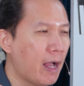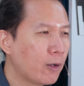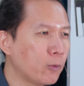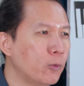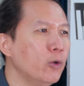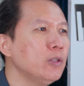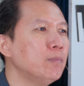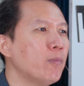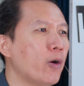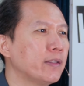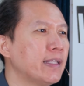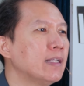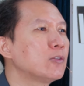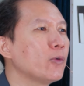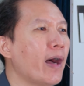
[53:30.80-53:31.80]
A good
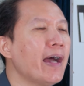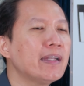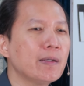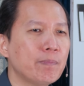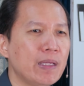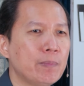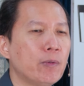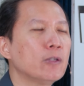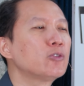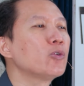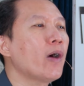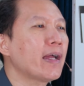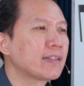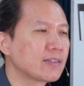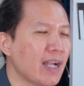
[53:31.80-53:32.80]
model to other people,
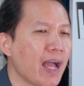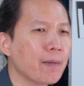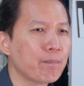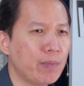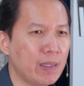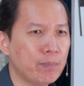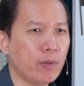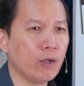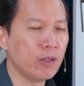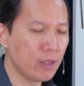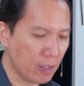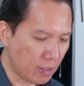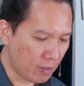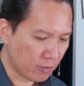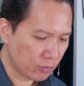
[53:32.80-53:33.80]
to attract people
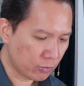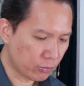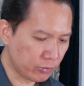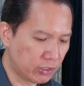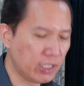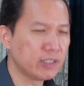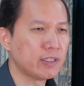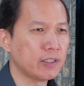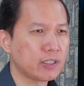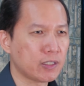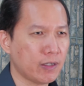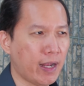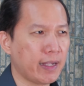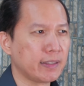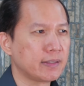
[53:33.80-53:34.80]
to Jesus
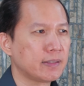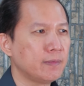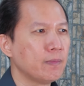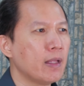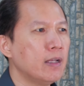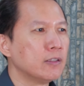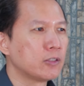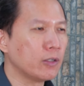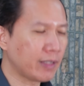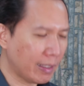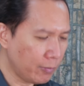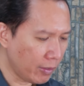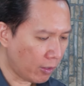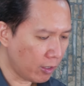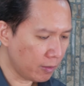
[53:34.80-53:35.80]
Christ. So
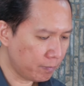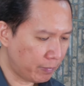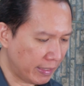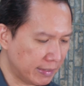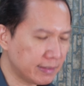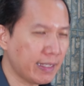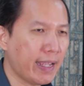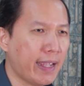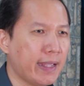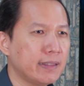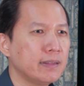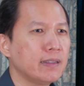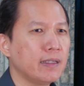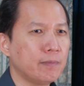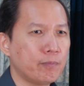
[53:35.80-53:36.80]
can we all please
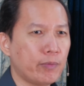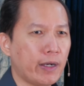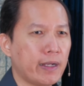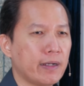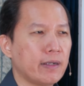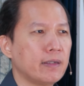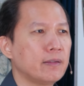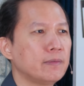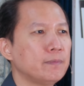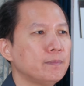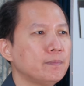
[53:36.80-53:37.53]
end in prayer?